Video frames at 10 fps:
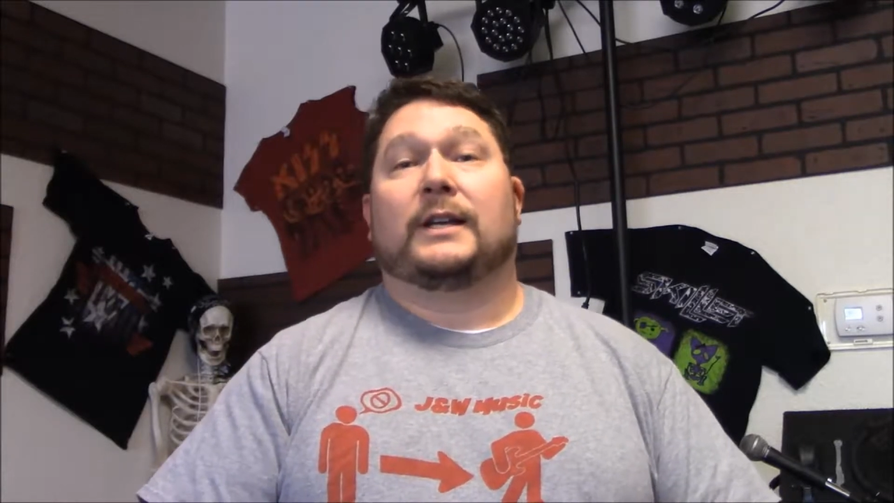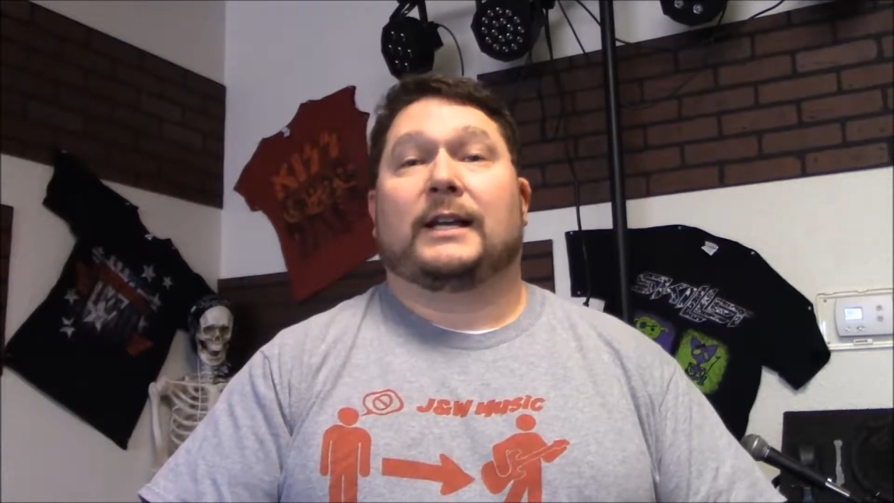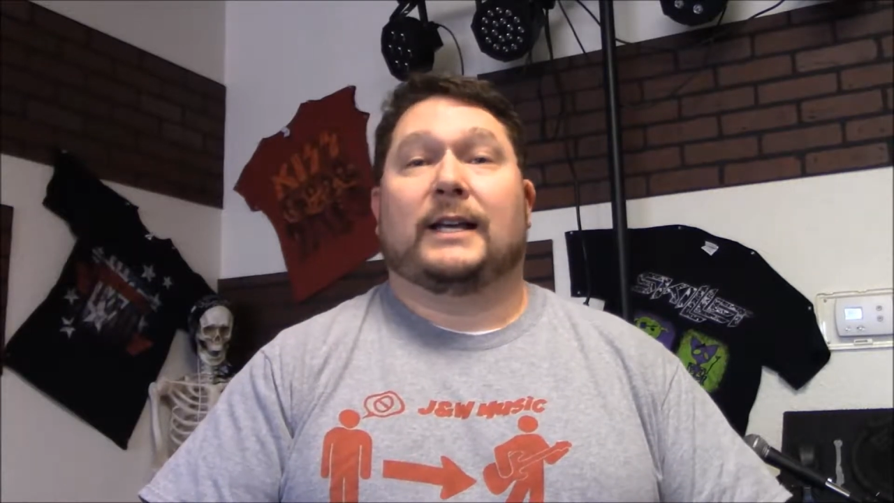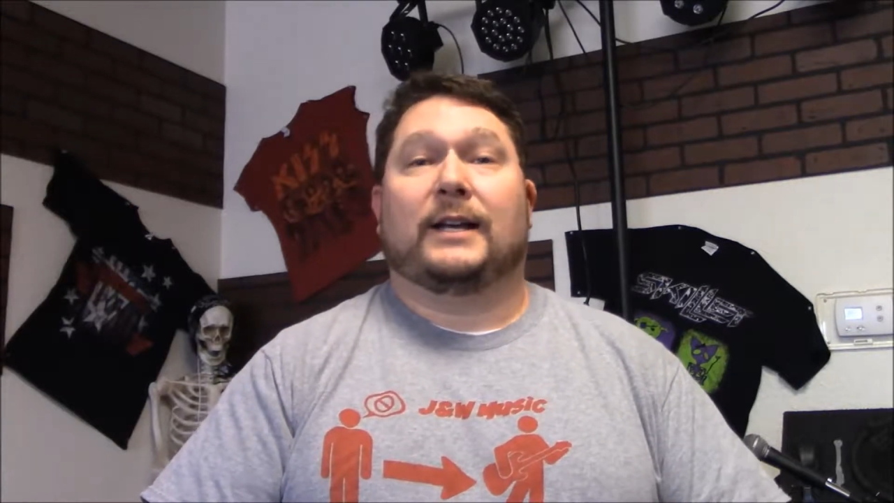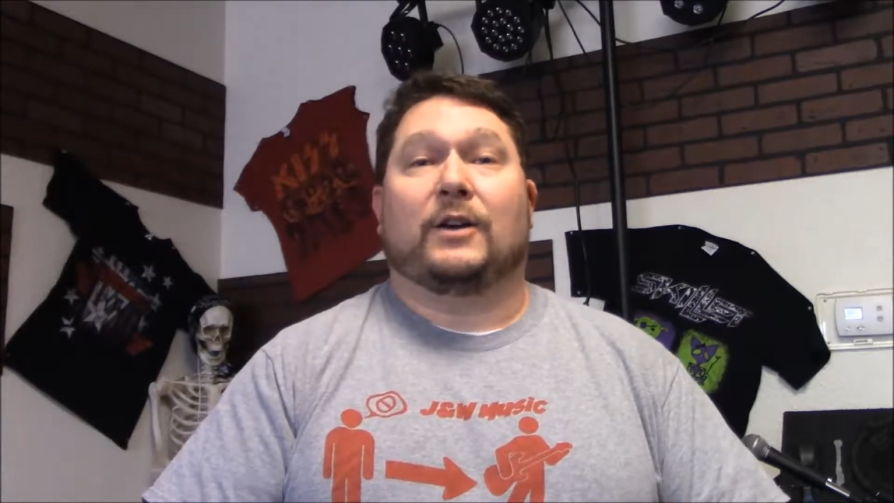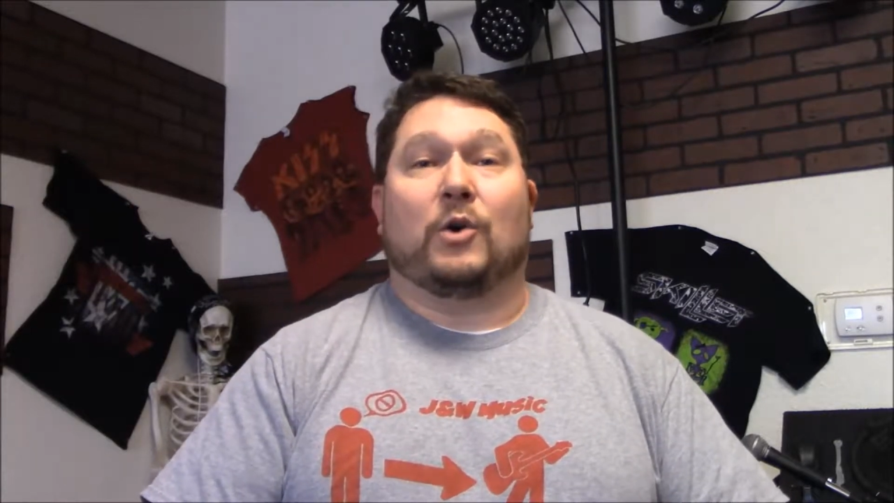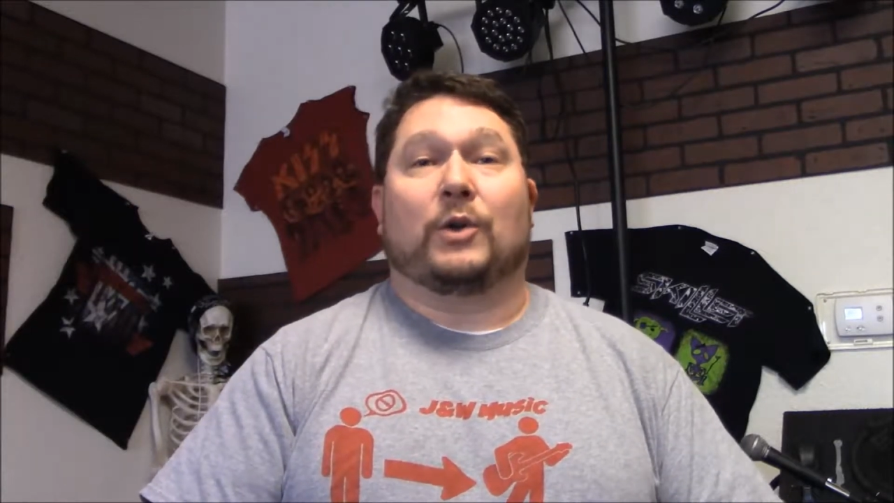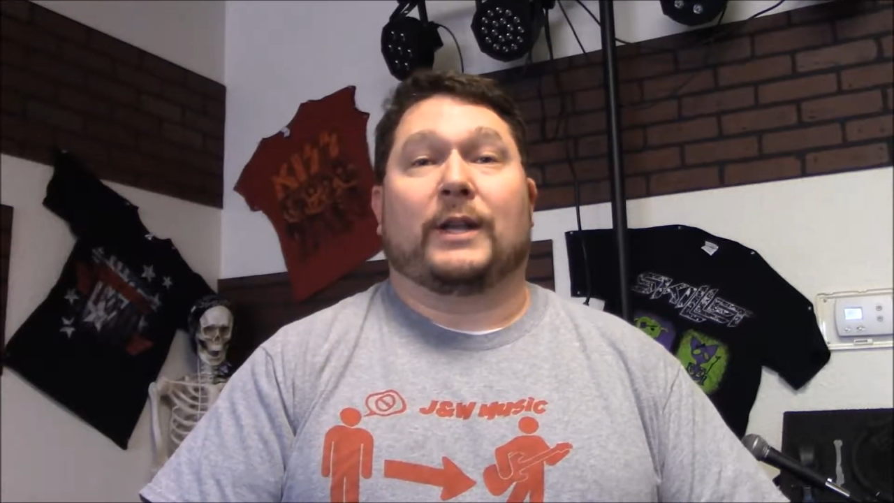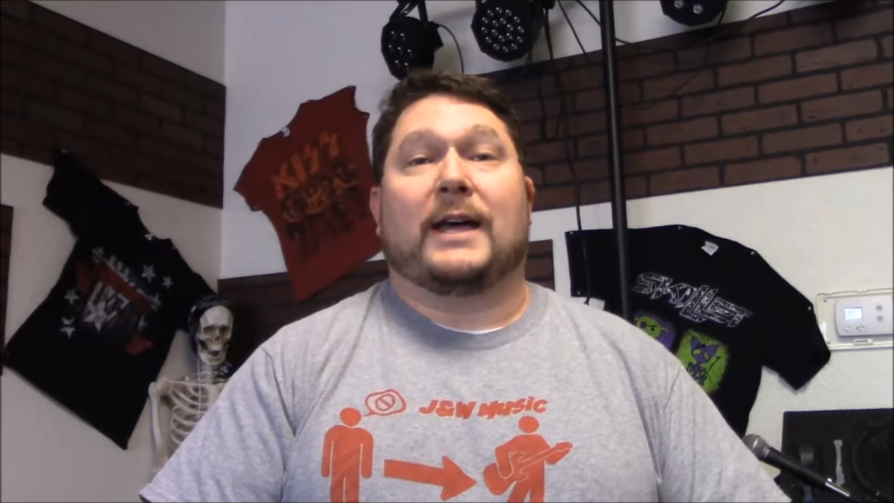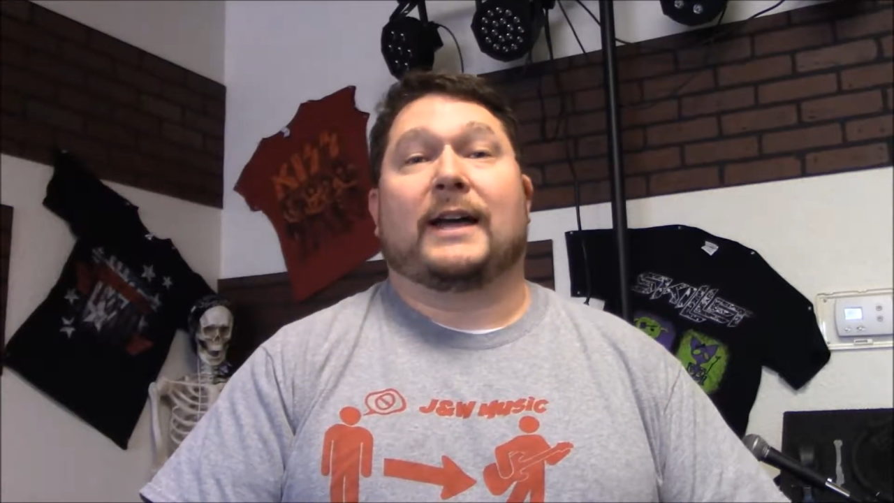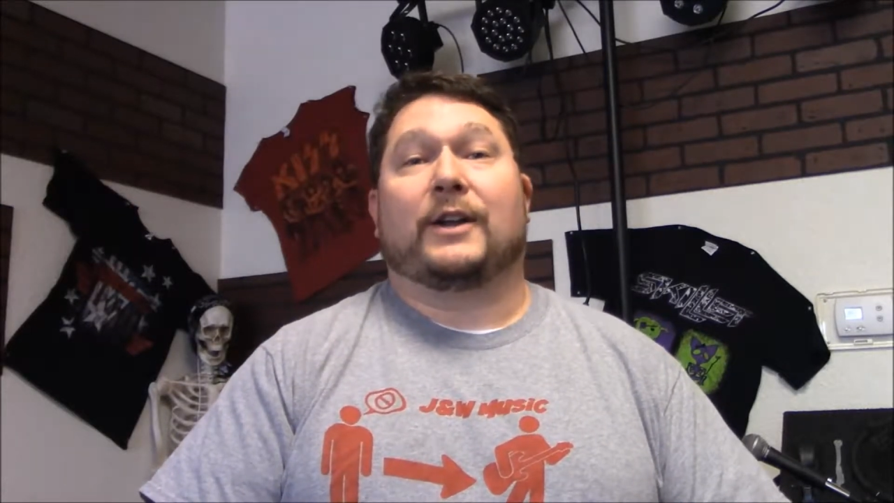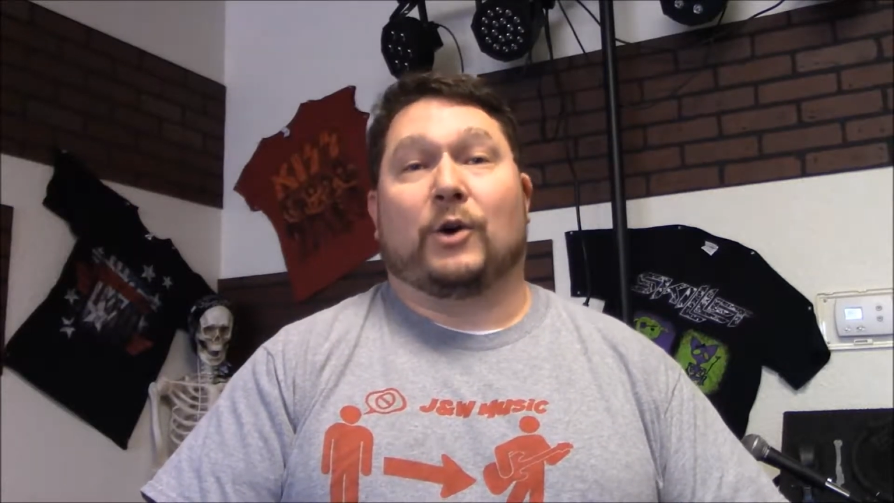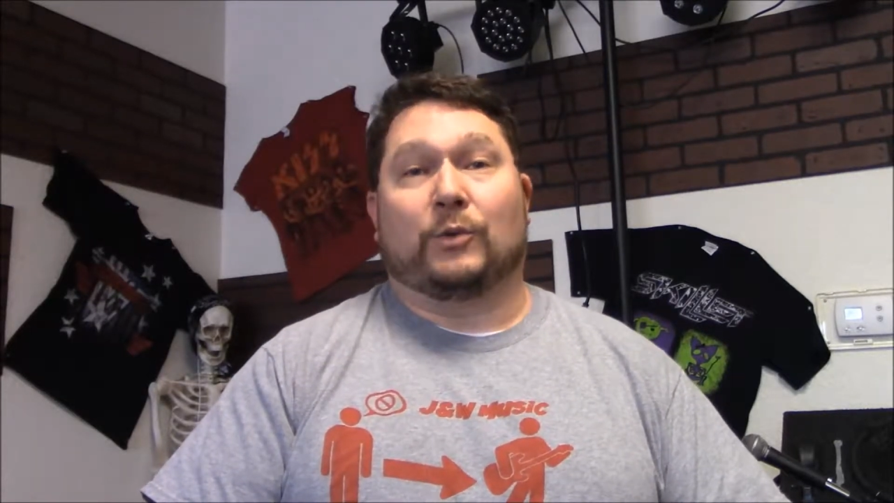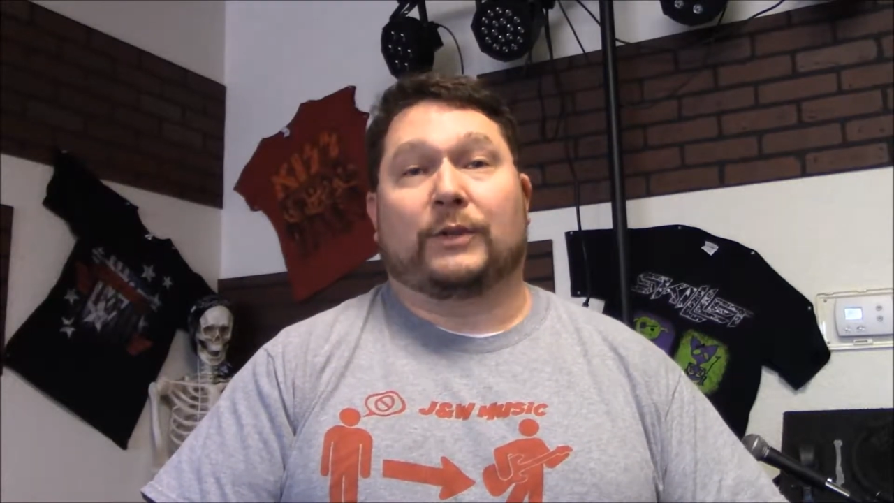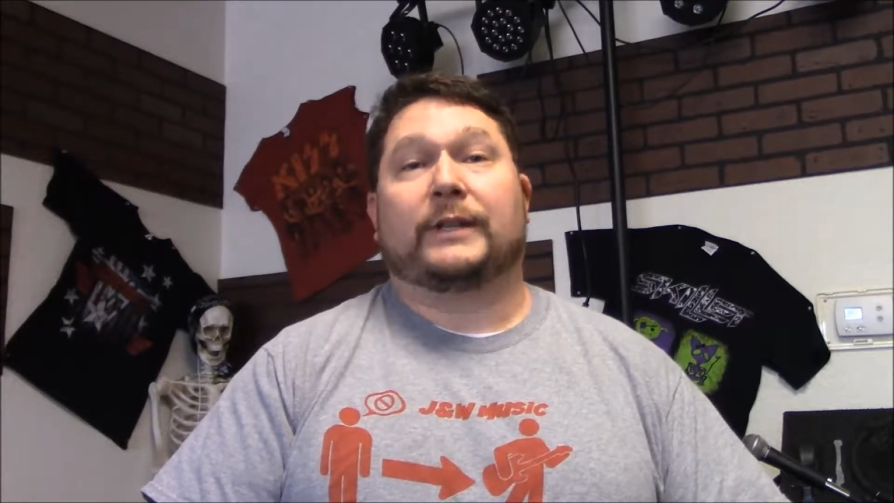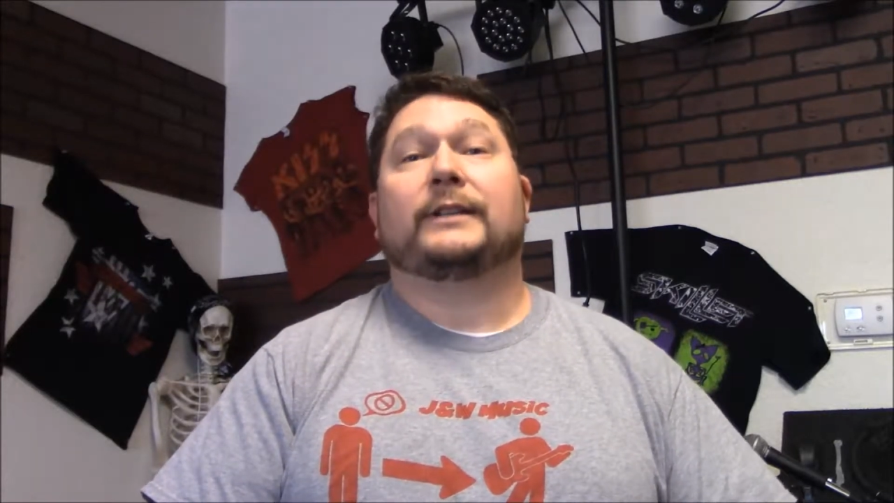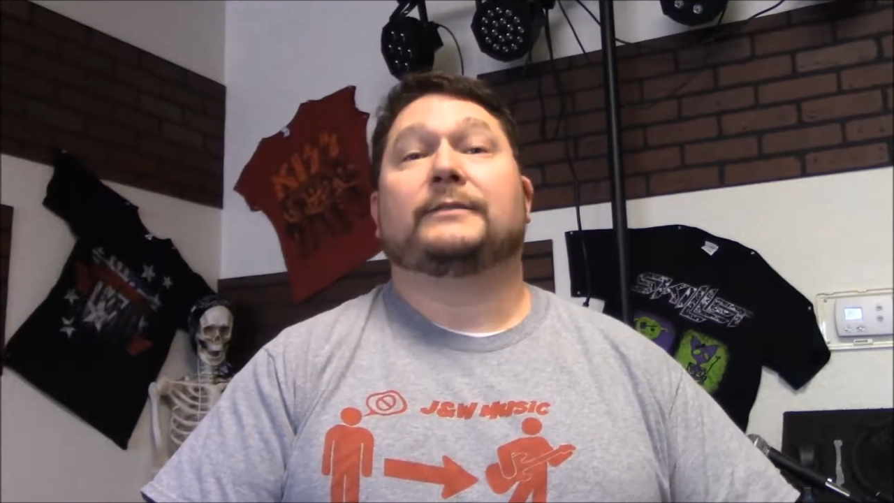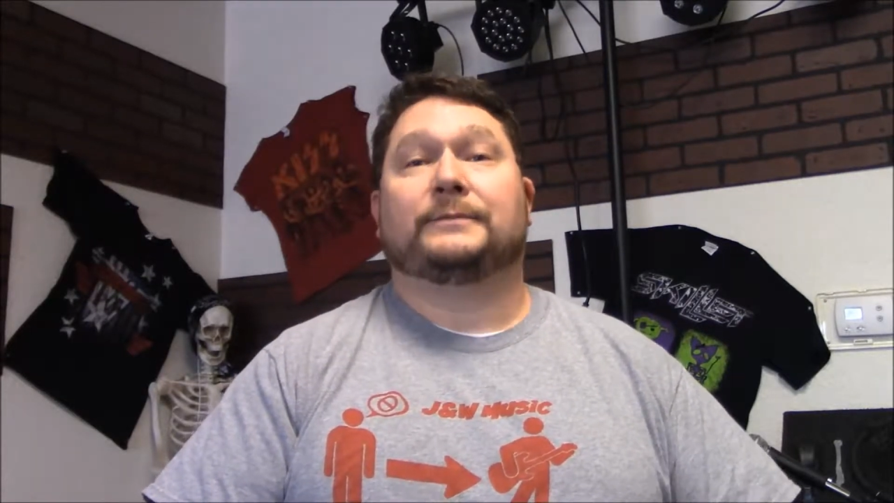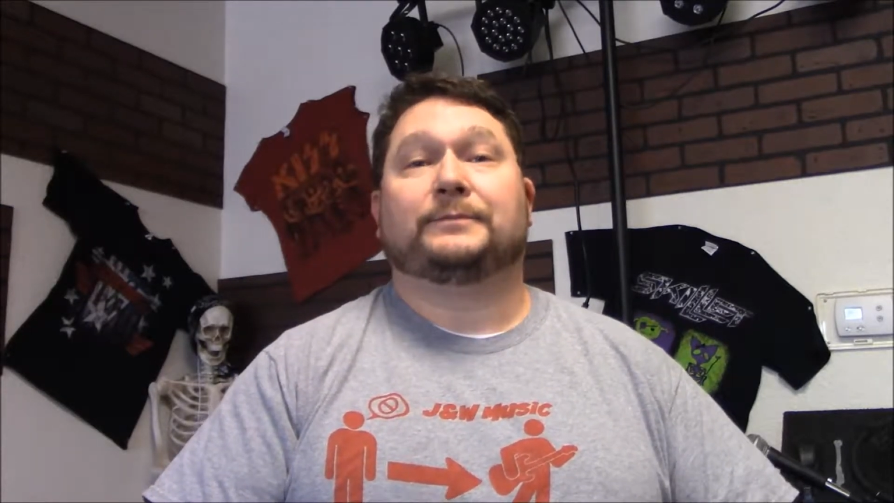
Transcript: uh, online only